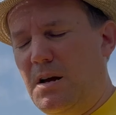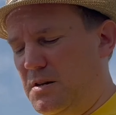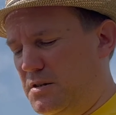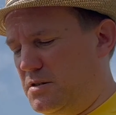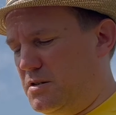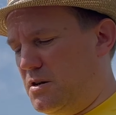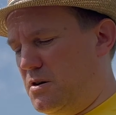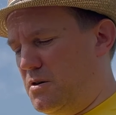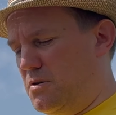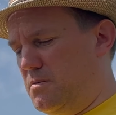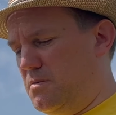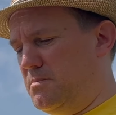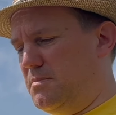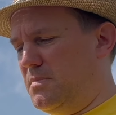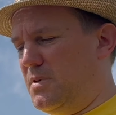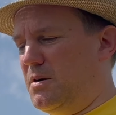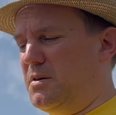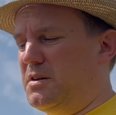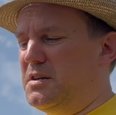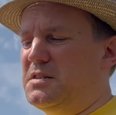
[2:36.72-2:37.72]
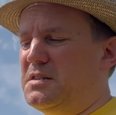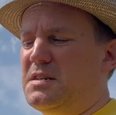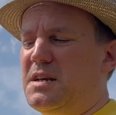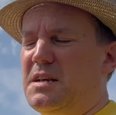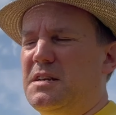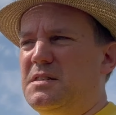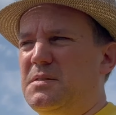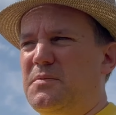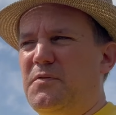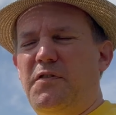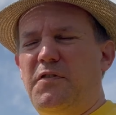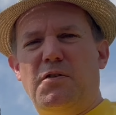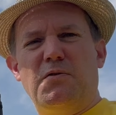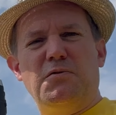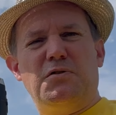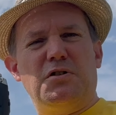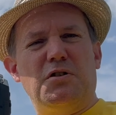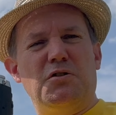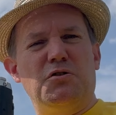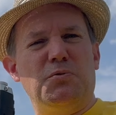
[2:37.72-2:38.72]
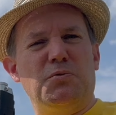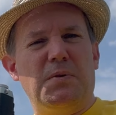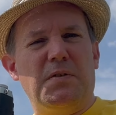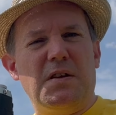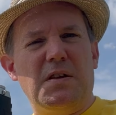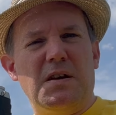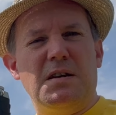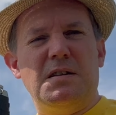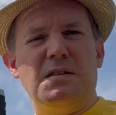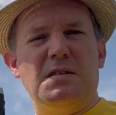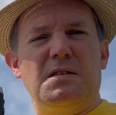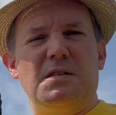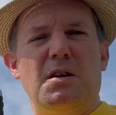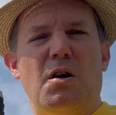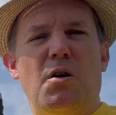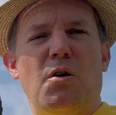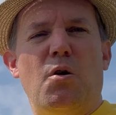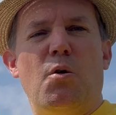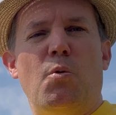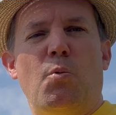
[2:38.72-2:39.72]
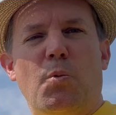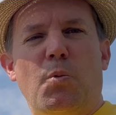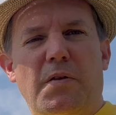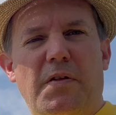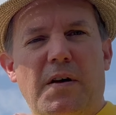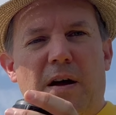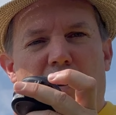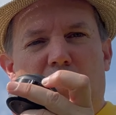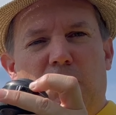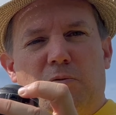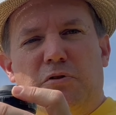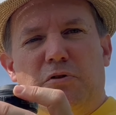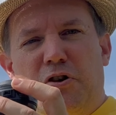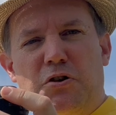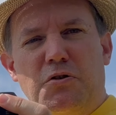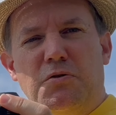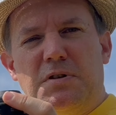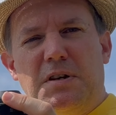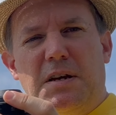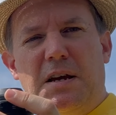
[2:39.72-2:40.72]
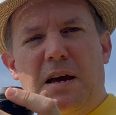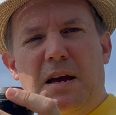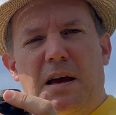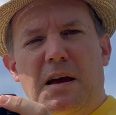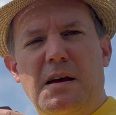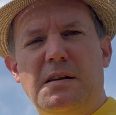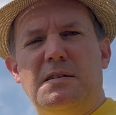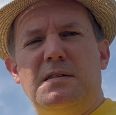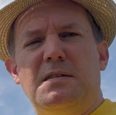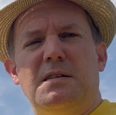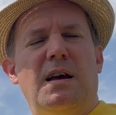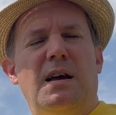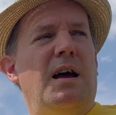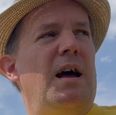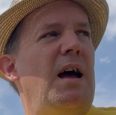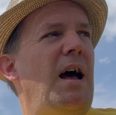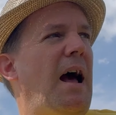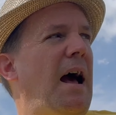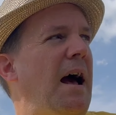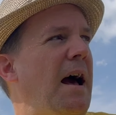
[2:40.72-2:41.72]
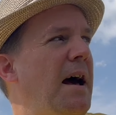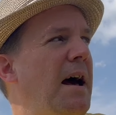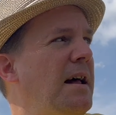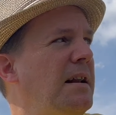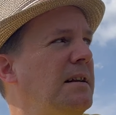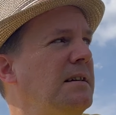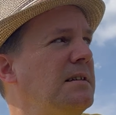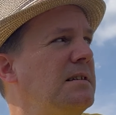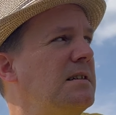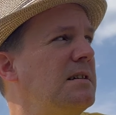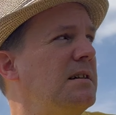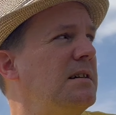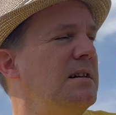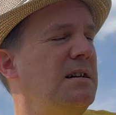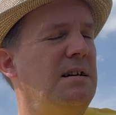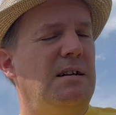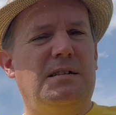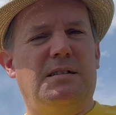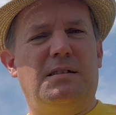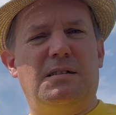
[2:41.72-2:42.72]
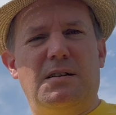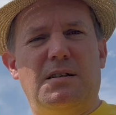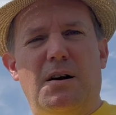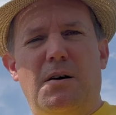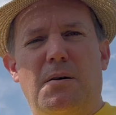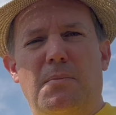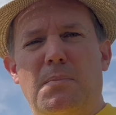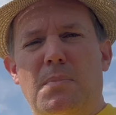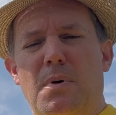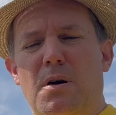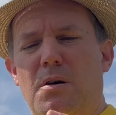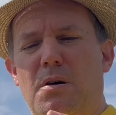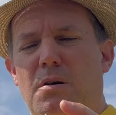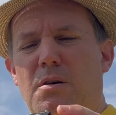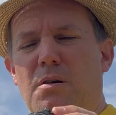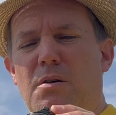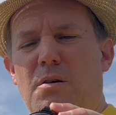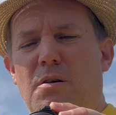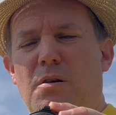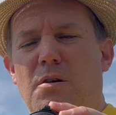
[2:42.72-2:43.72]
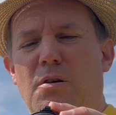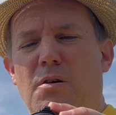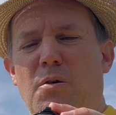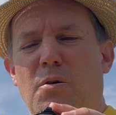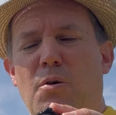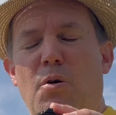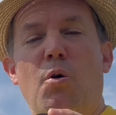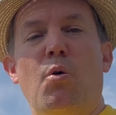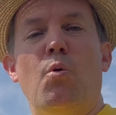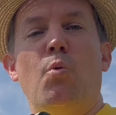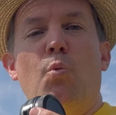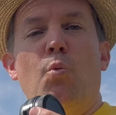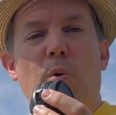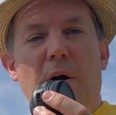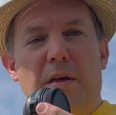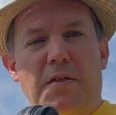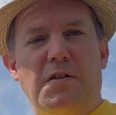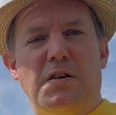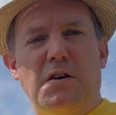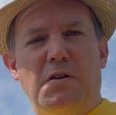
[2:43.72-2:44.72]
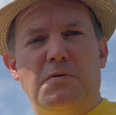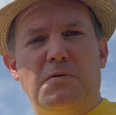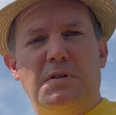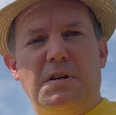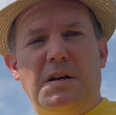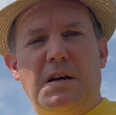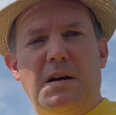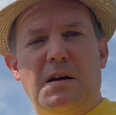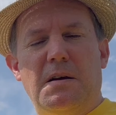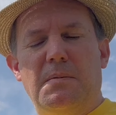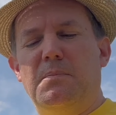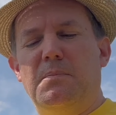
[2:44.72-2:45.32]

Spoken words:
So I'm going to take some photos with this without using it, and some with using it,